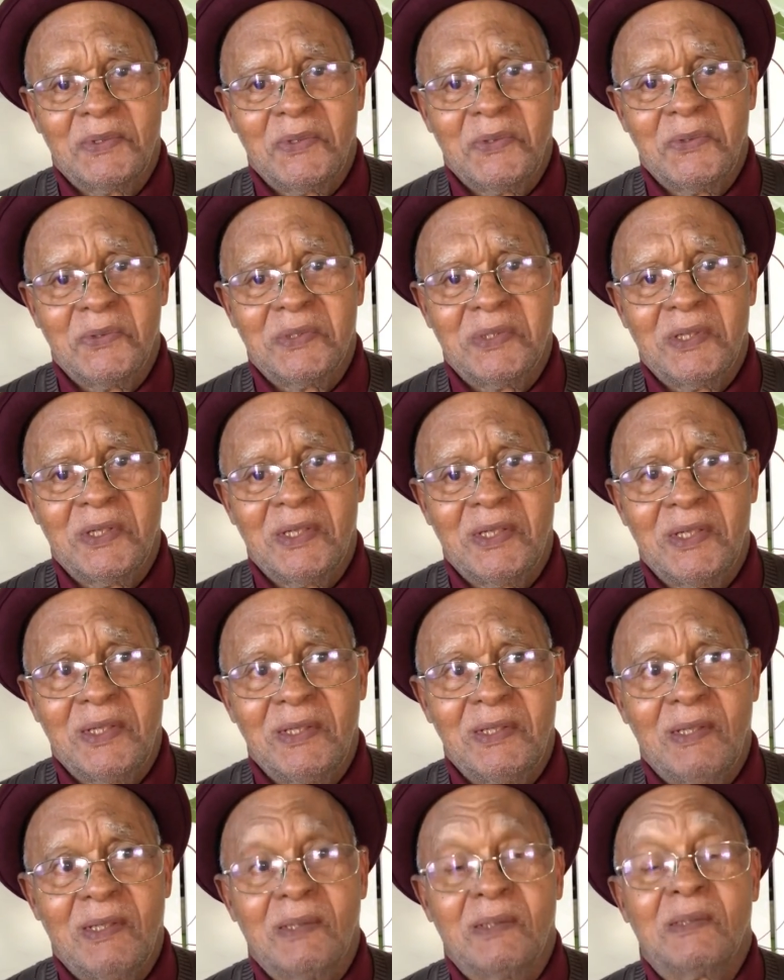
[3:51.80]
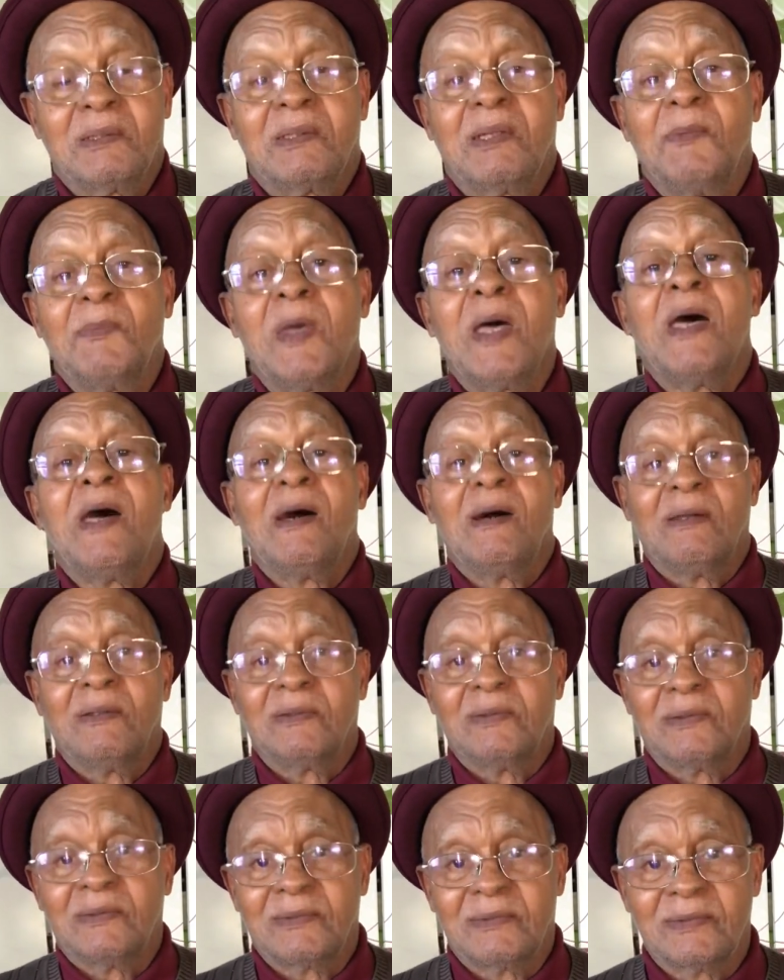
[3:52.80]
okay, come out,
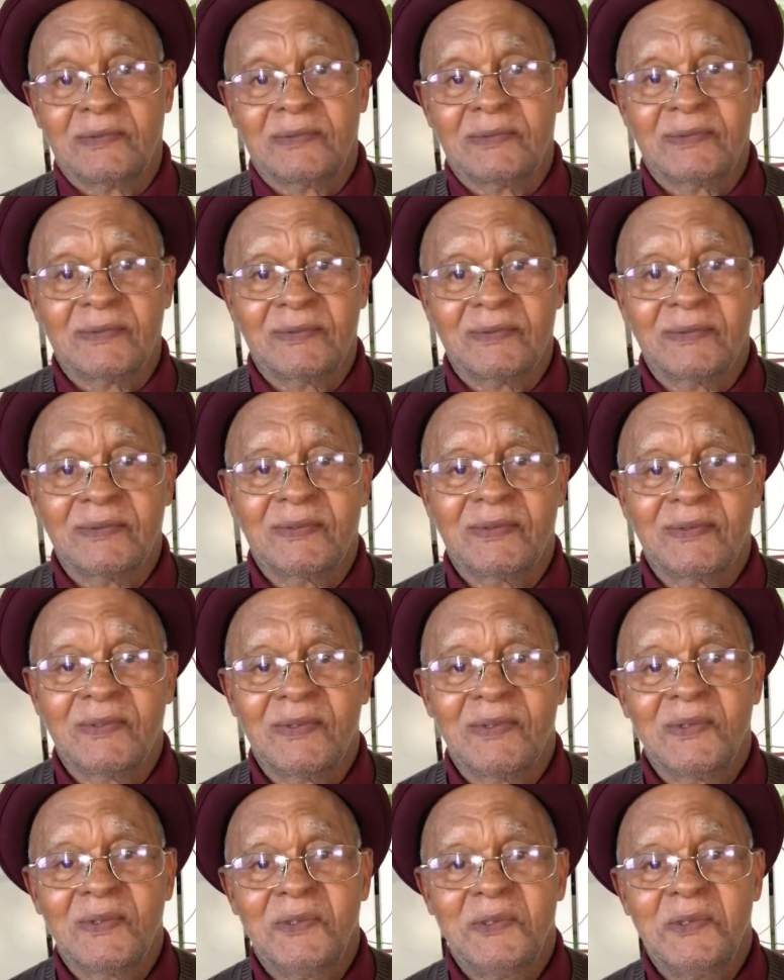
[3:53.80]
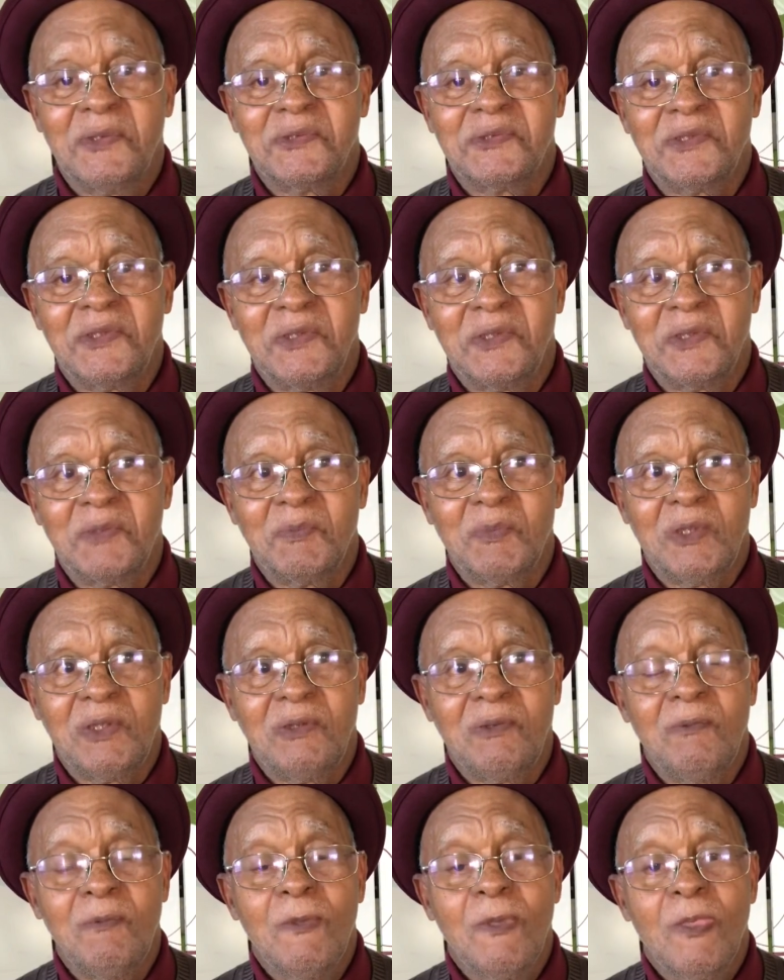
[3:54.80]
you see what I
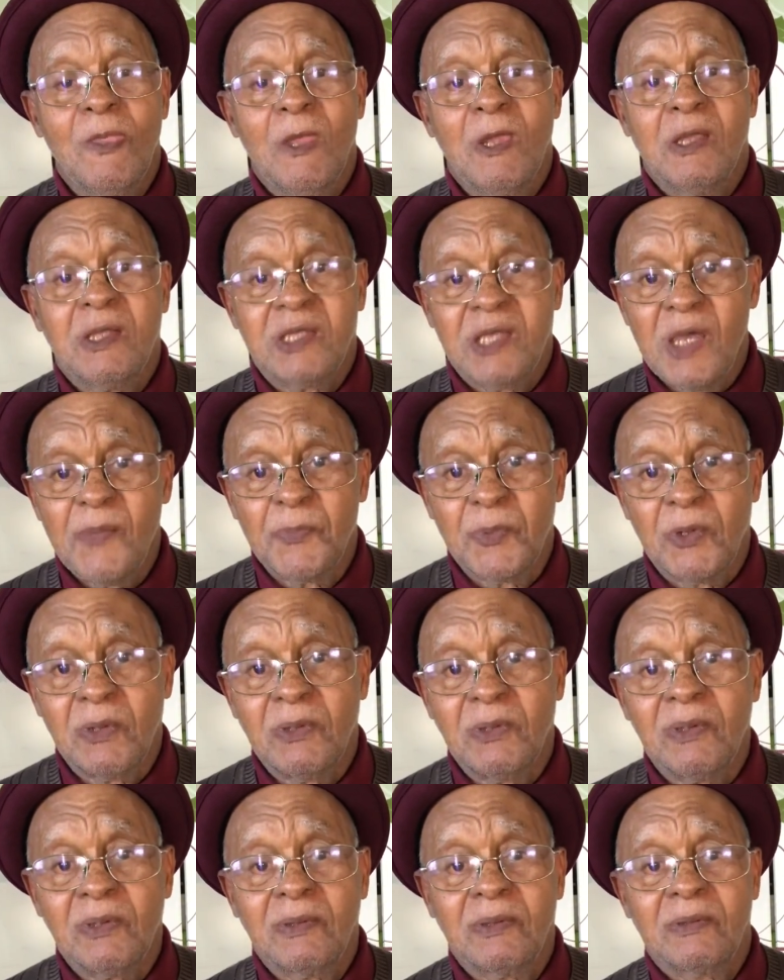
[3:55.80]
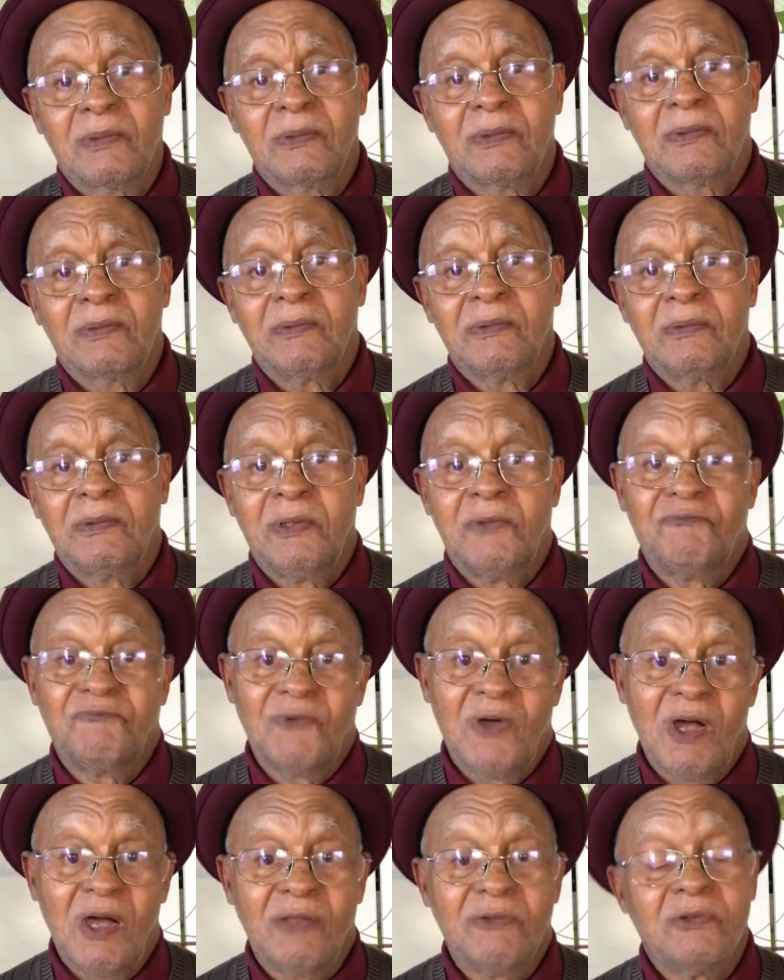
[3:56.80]
mean? Kheper, their
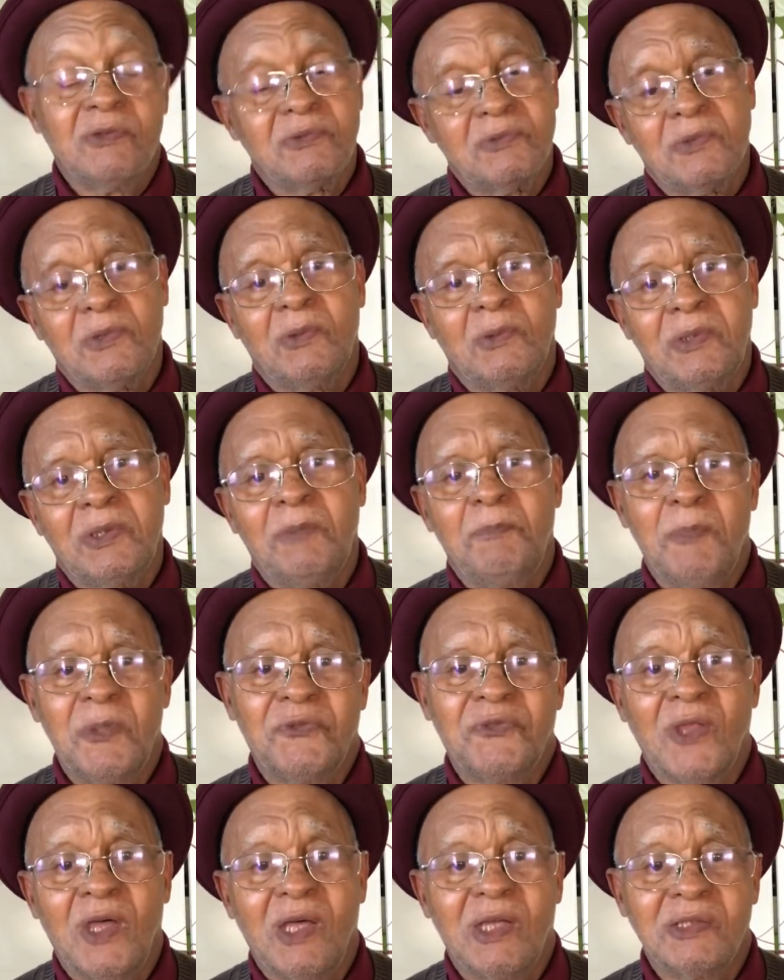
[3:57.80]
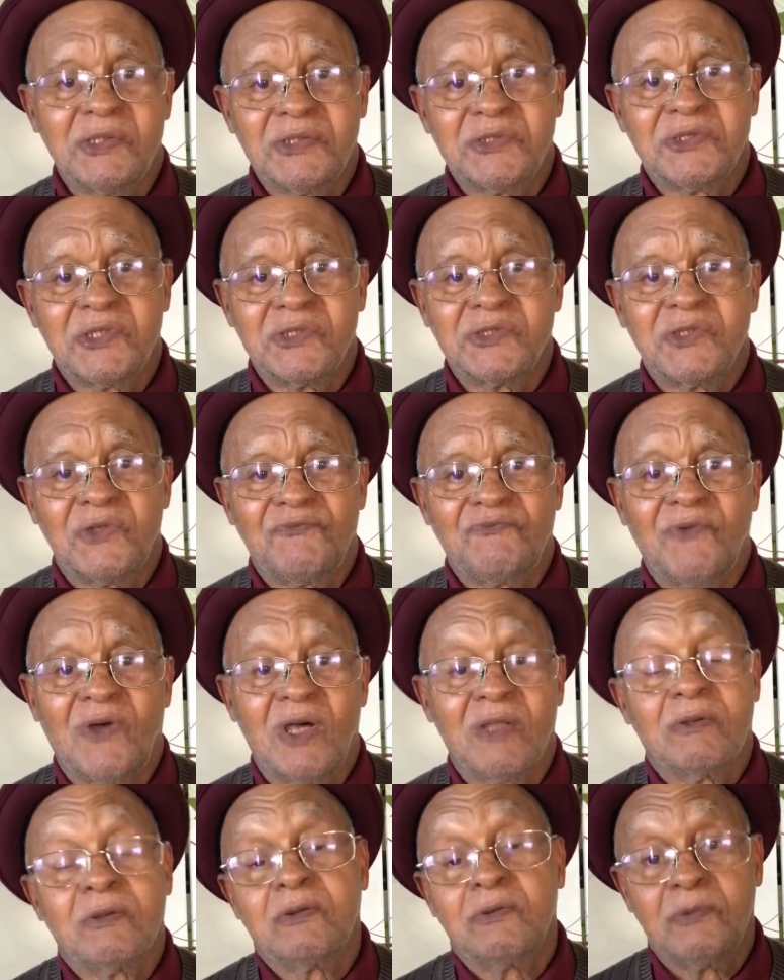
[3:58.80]
father, and the mythology says their
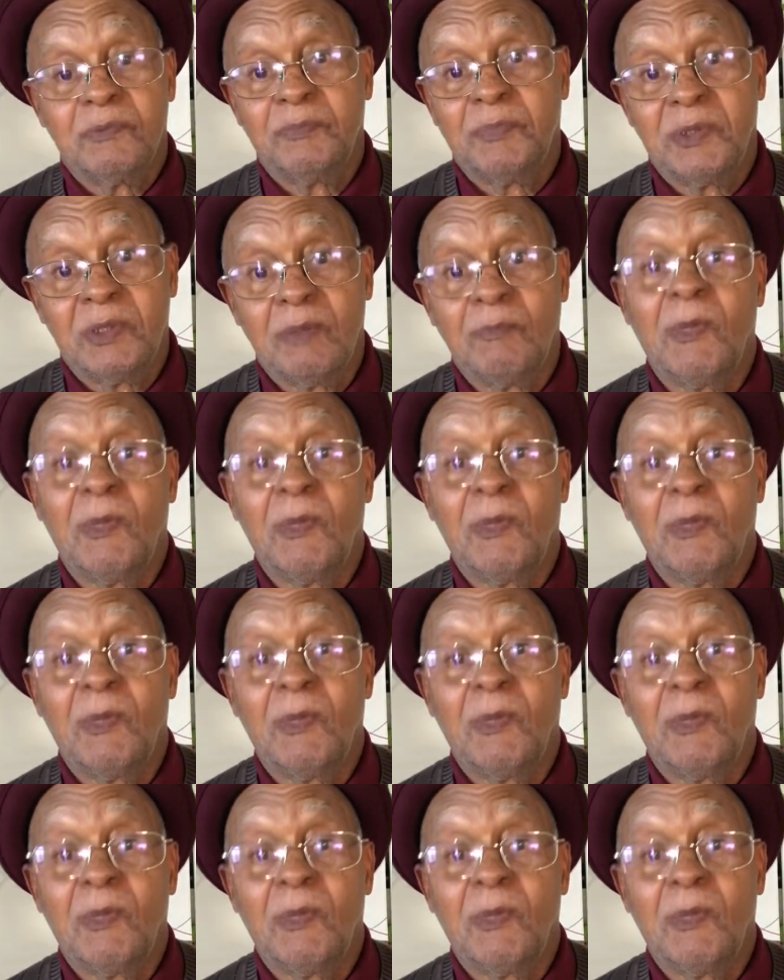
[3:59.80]
father, could have been